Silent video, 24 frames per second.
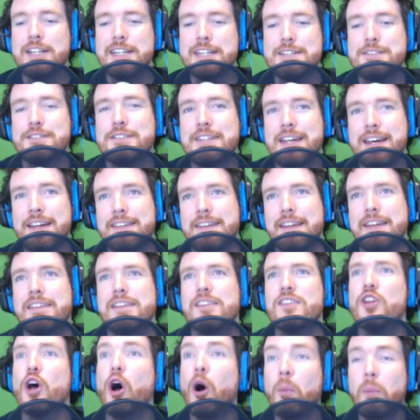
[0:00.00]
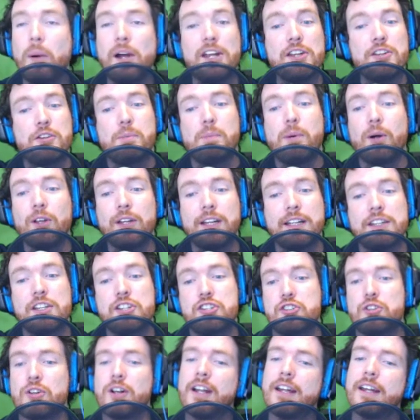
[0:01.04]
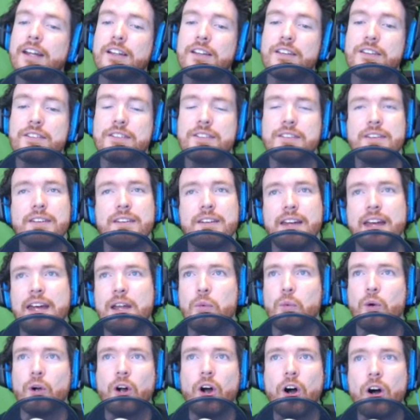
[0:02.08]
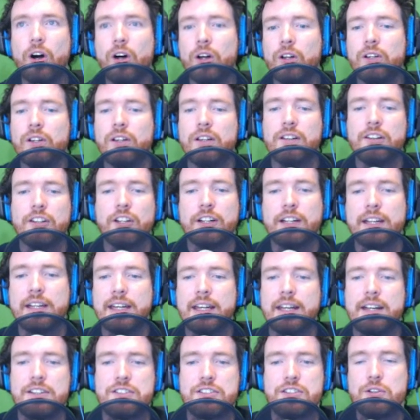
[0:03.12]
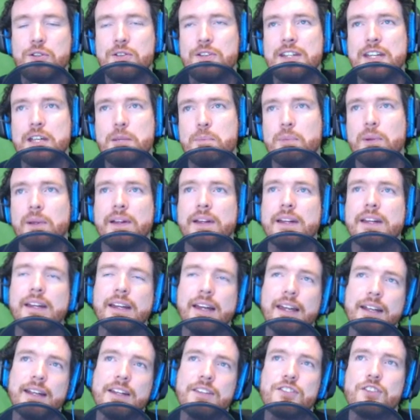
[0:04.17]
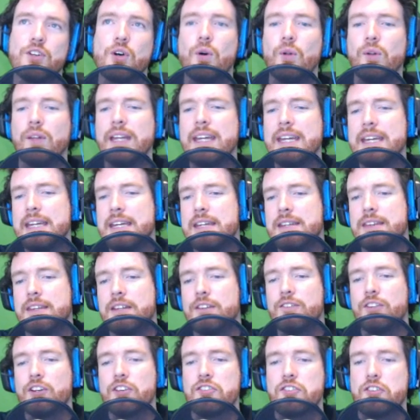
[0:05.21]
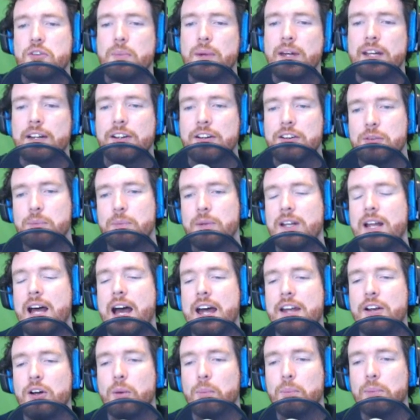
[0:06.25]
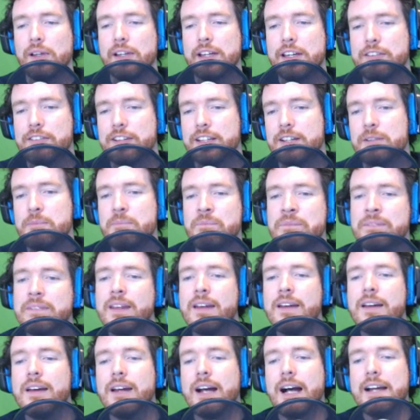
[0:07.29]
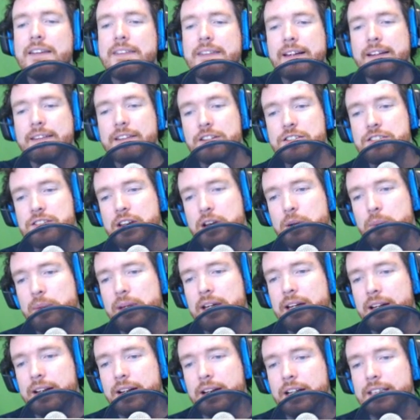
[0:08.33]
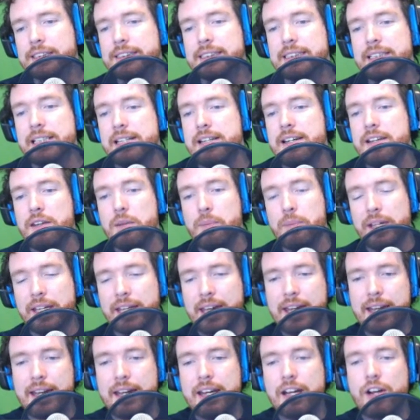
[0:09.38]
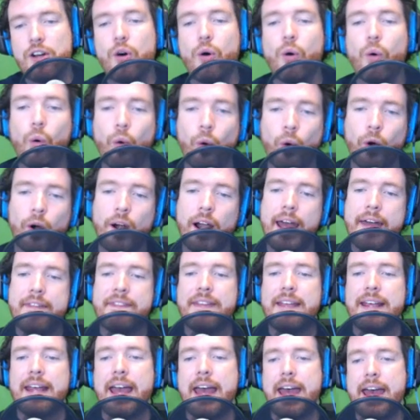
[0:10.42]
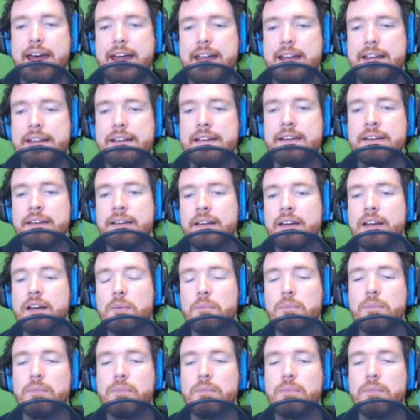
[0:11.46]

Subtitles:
But he said that nobody's pulling the strings, and we're all looking at it too deeply, and it's only Ethan versus the Bakers, but I don't believe it. I think there's going to be a cutscene in the beginning or at the end.